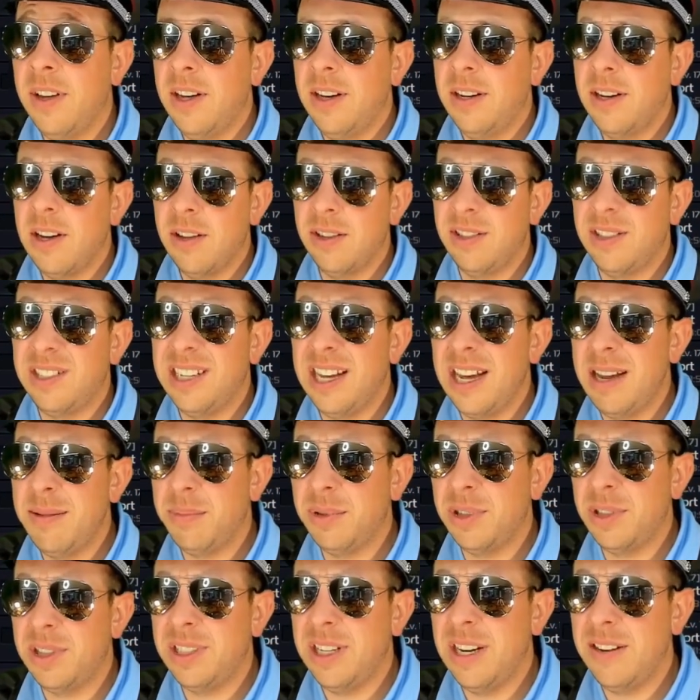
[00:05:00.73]
Another
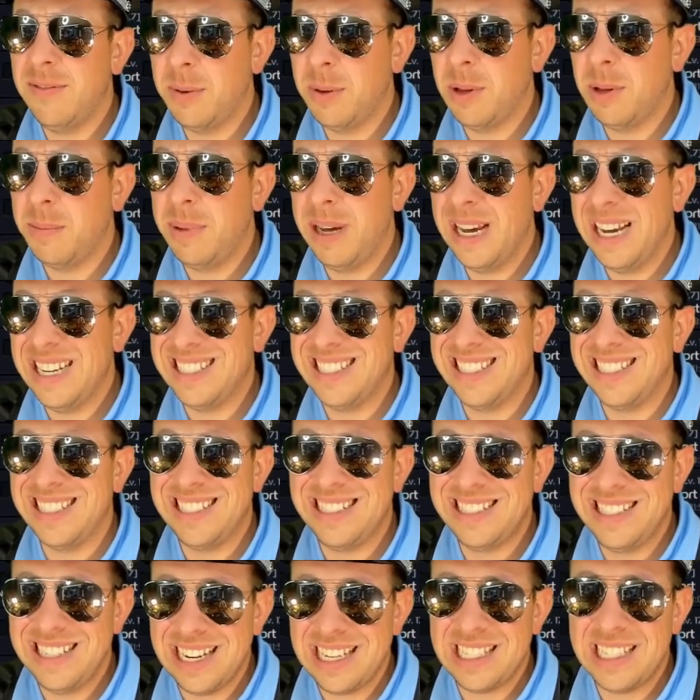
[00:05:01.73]
10% from the Pants is
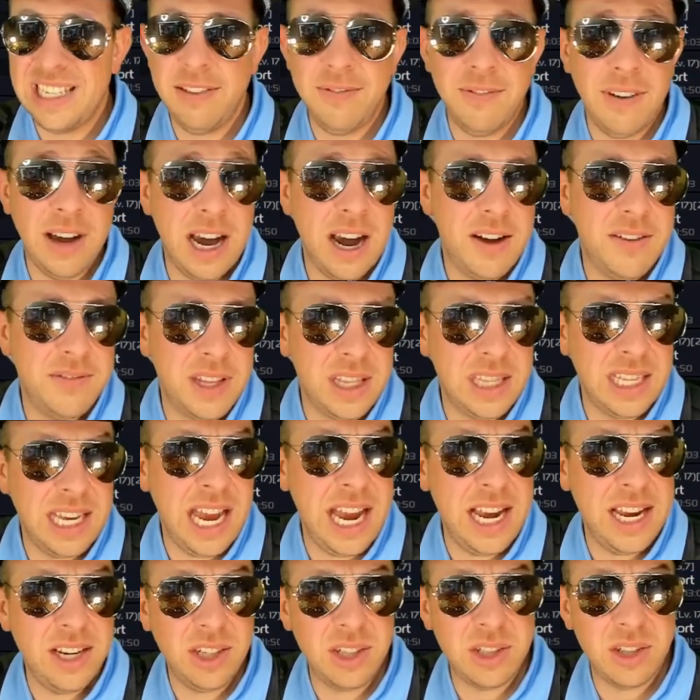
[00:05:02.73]
65. Then the
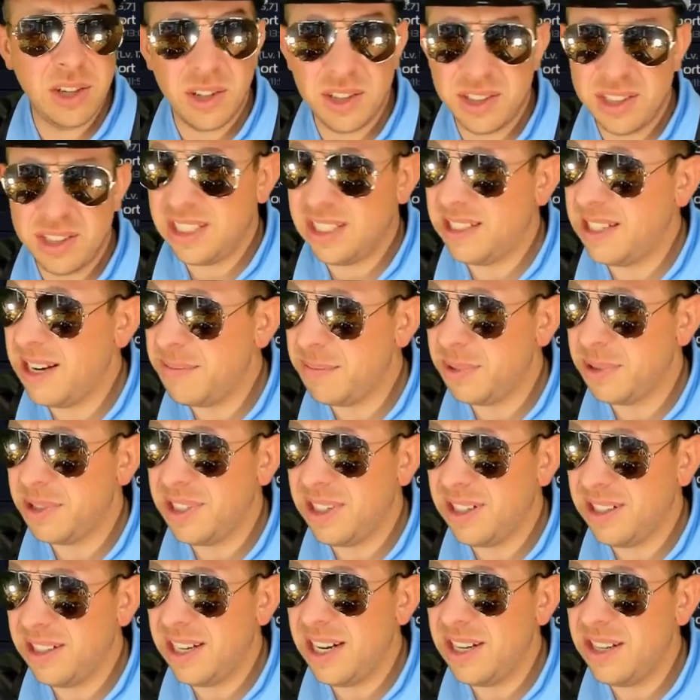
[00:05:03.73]
Aegis Hull,
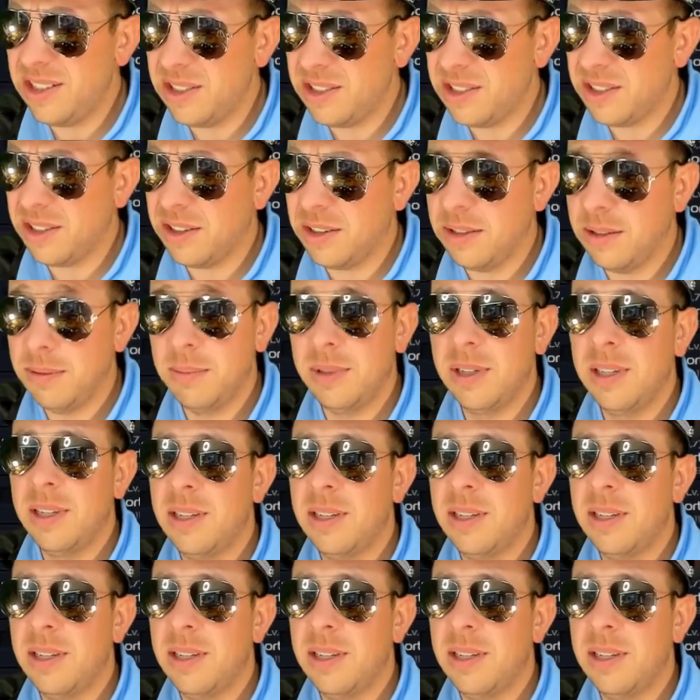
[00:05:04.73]
10% on the Aegis Hull?